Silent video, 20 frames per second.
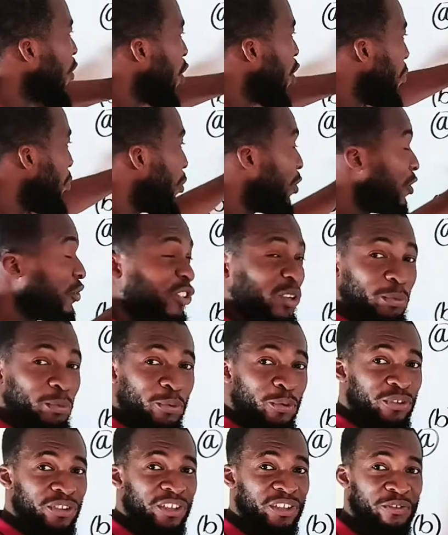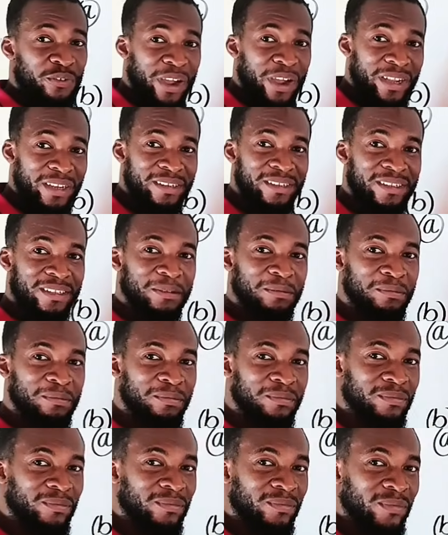a combustion process, right?
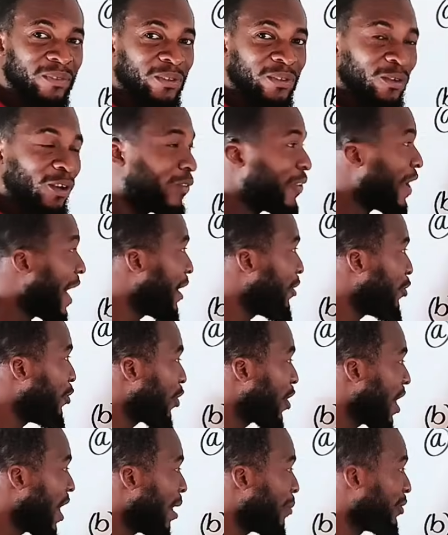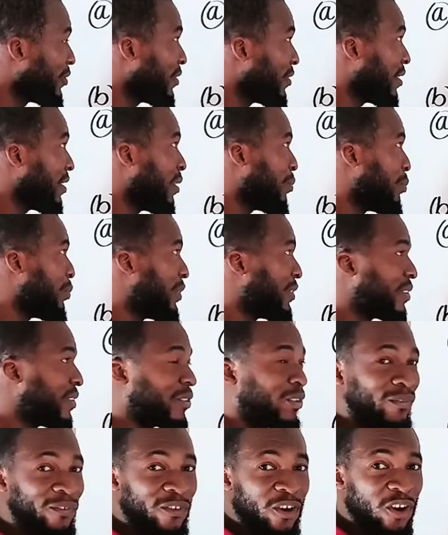Of hydrocarbons in the
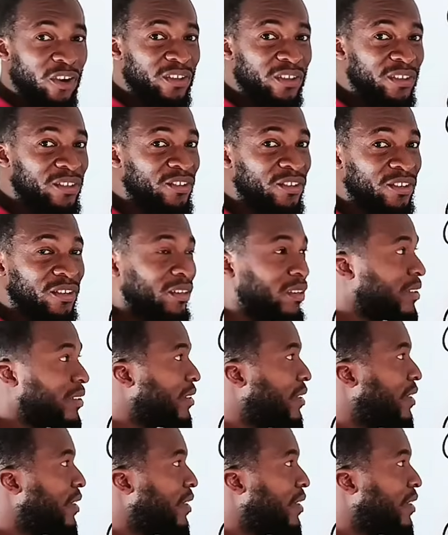presence of oxygen.